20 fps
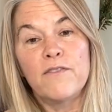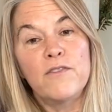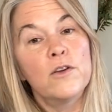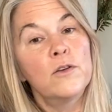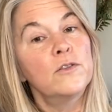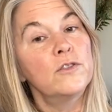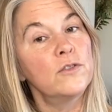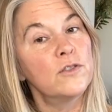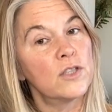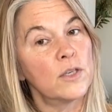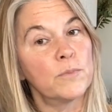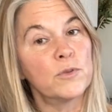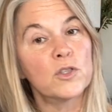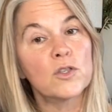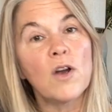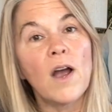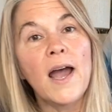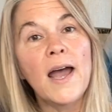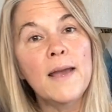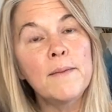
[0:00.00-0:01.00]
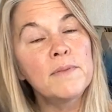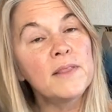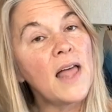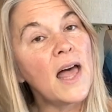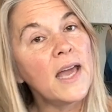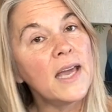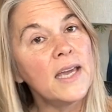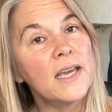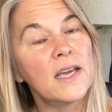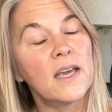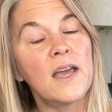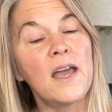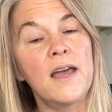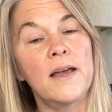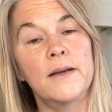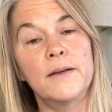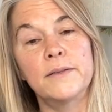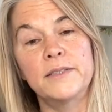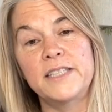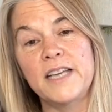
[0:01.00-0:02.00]
If you subscribe, like,
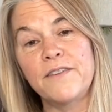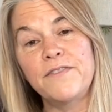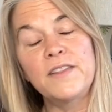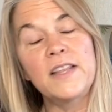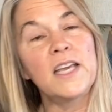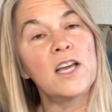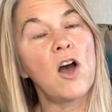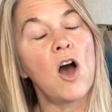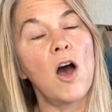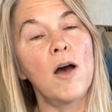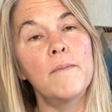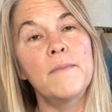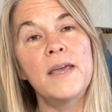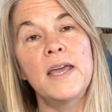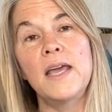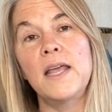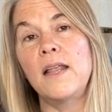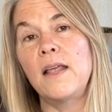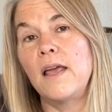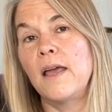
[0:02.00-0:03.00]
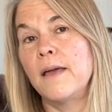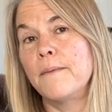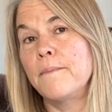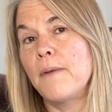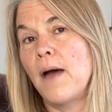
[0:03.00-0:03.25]
definitely comment, and